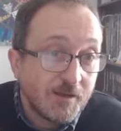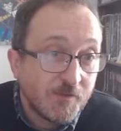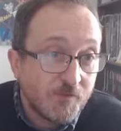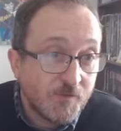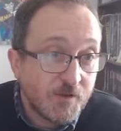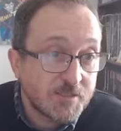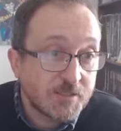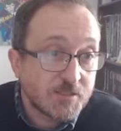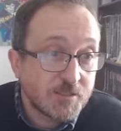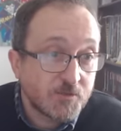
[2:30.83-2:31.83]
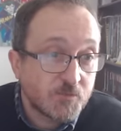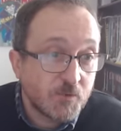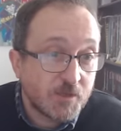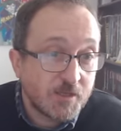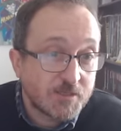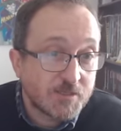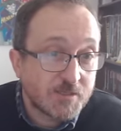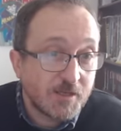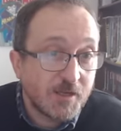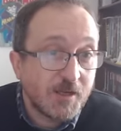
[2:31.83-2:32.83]
The first thing to note with this
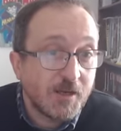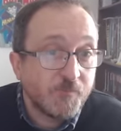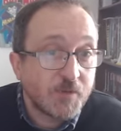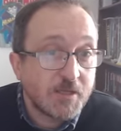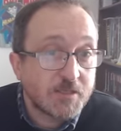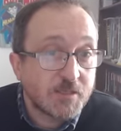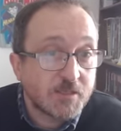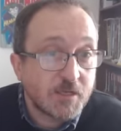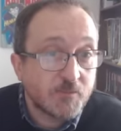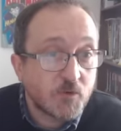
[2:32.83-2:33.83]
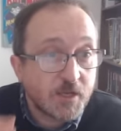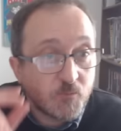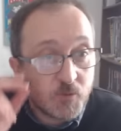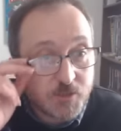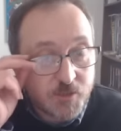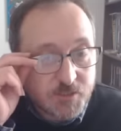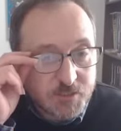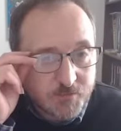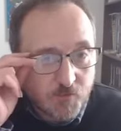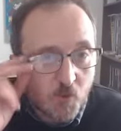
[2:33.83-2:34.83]
is that double game week
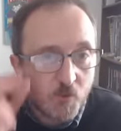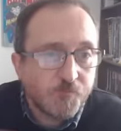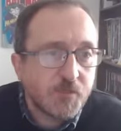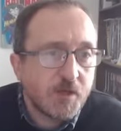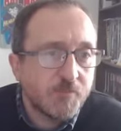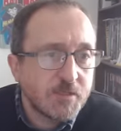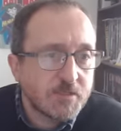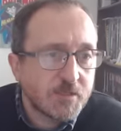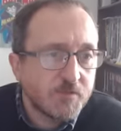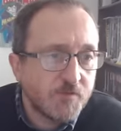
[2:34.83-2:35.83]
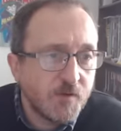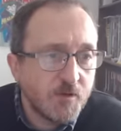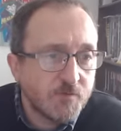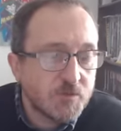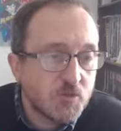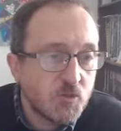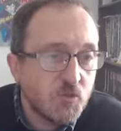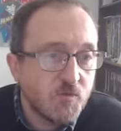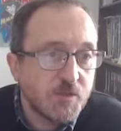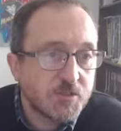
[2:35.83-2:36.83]
34, these are confirmed
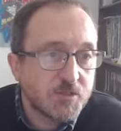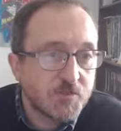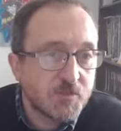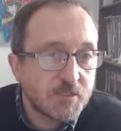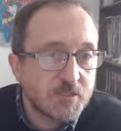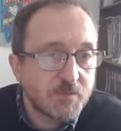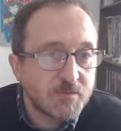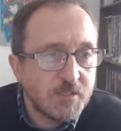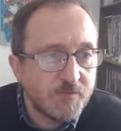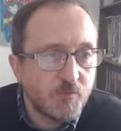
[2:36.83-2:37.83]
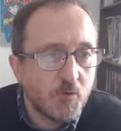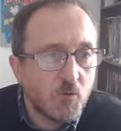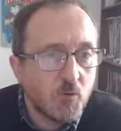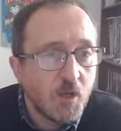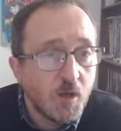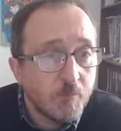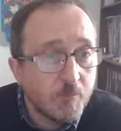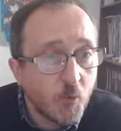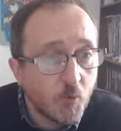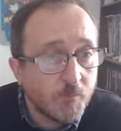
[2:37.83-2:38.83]
two fixtures for these teams: Liverpool,
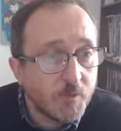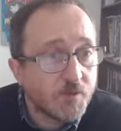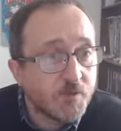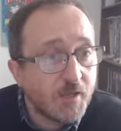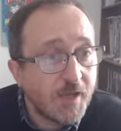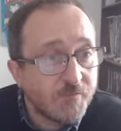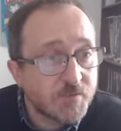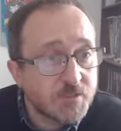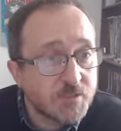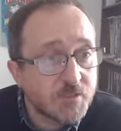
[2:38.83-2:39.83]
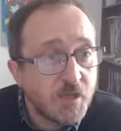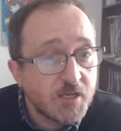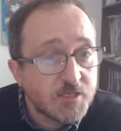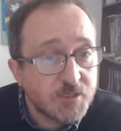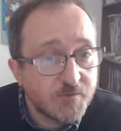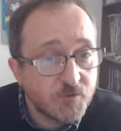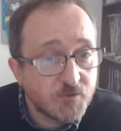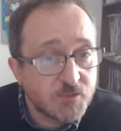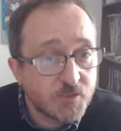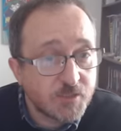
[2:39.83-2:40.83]
Bournemouth, Everton,
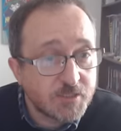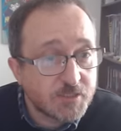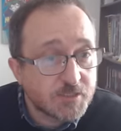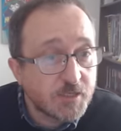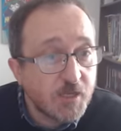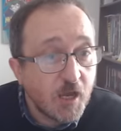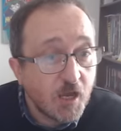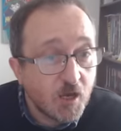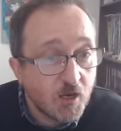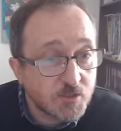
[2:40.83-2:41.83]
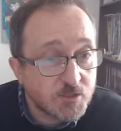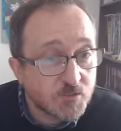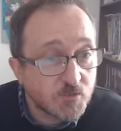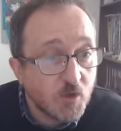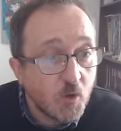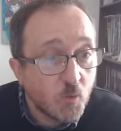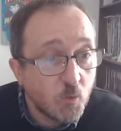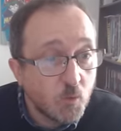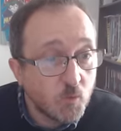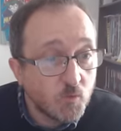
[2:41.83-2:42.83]
Sheffield United, Arsenal,
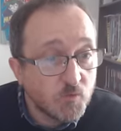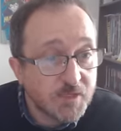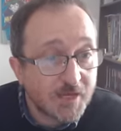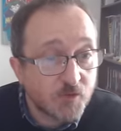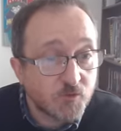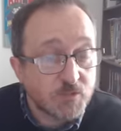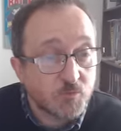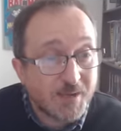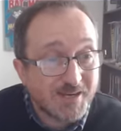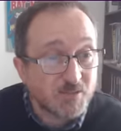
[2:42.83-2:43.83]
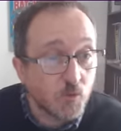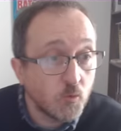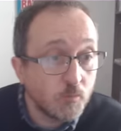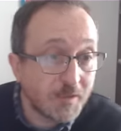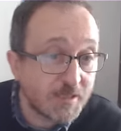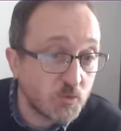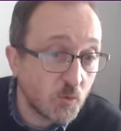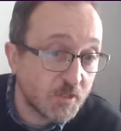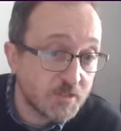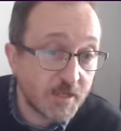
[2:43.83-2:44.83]
Wolves and Crystal Palace all play
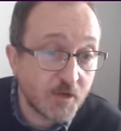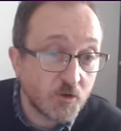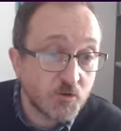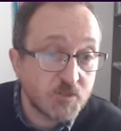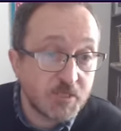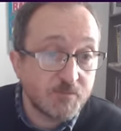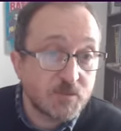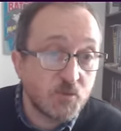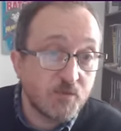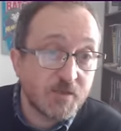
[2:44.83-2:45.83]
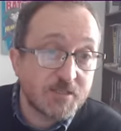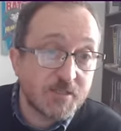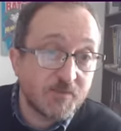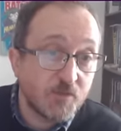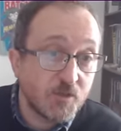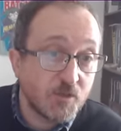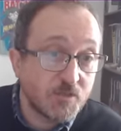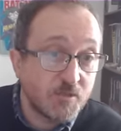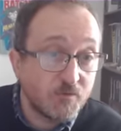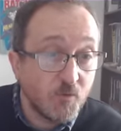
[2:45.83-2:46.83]
twice. They are good teams to invest in for
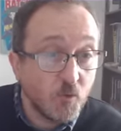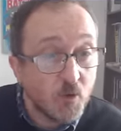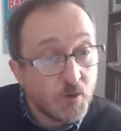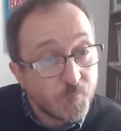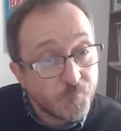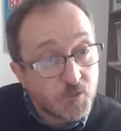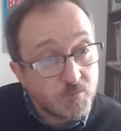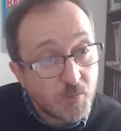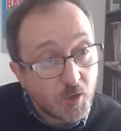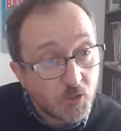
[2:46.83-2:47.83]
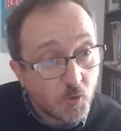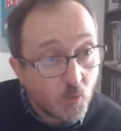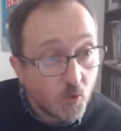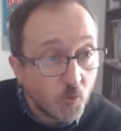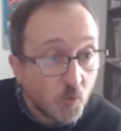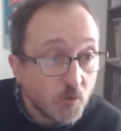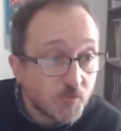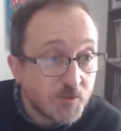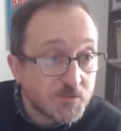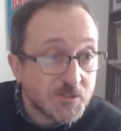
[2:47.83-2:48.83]
34. You might not want all of
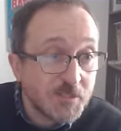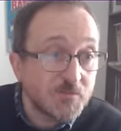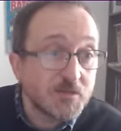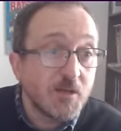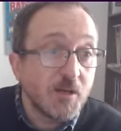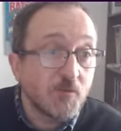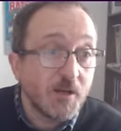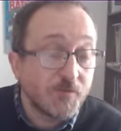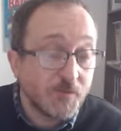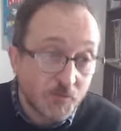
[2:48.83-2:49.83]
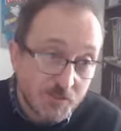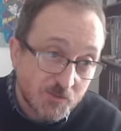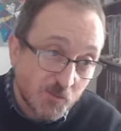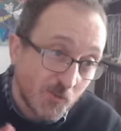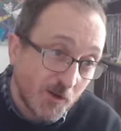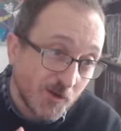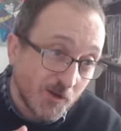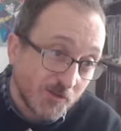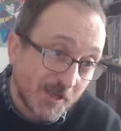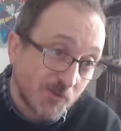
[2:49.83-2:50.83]
those teams around it, which is why
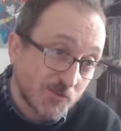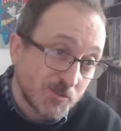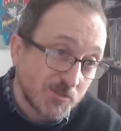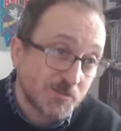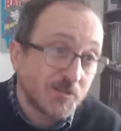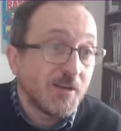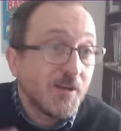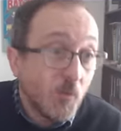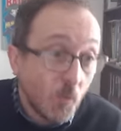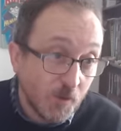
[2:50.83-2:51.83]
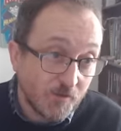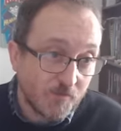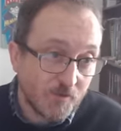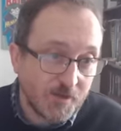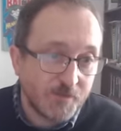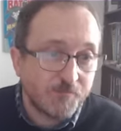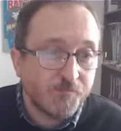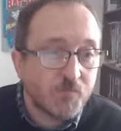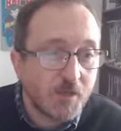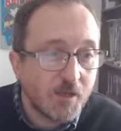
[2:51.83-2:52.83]
wildcard now is good with a free hit.
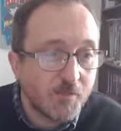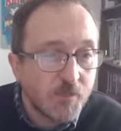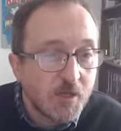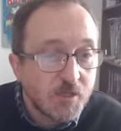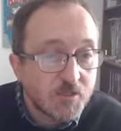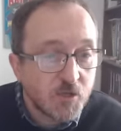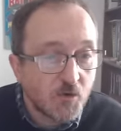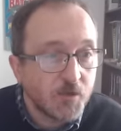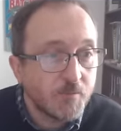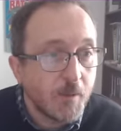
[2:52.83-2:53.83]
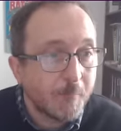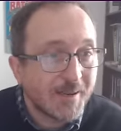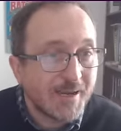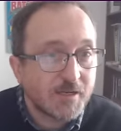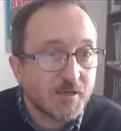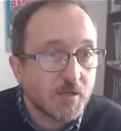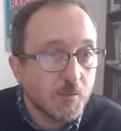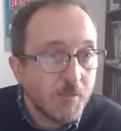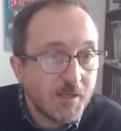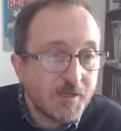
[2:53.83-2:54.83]
Tottenham blank
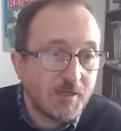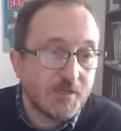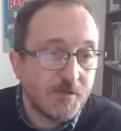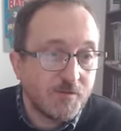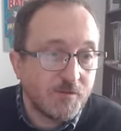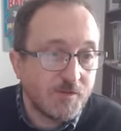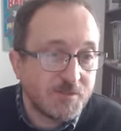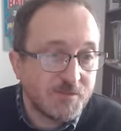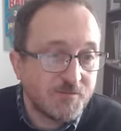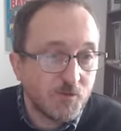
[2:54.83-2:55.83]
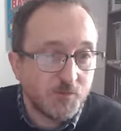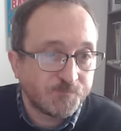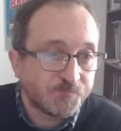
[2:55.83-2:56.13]
completely in 34.